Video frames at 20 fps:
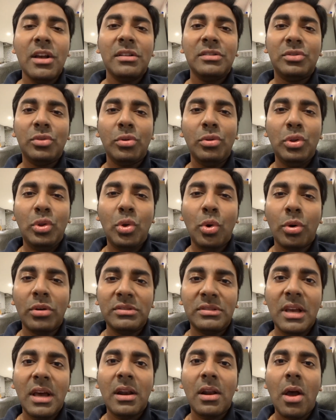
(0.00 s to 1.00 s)
So
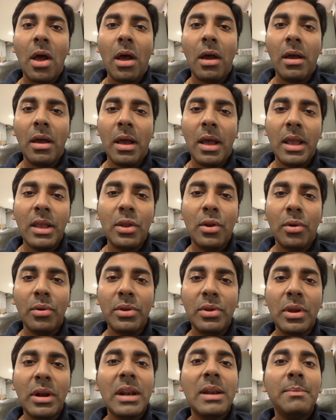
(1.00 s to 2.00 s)
those are,
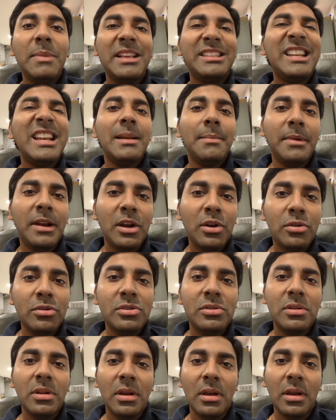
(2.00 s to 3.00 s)
you're basically
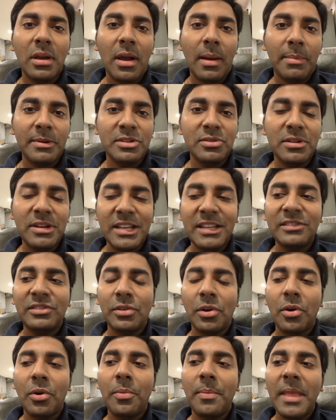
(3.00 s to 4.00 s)
limited to opportunities.
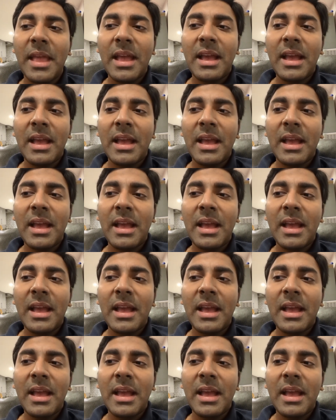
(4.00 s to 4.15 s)
So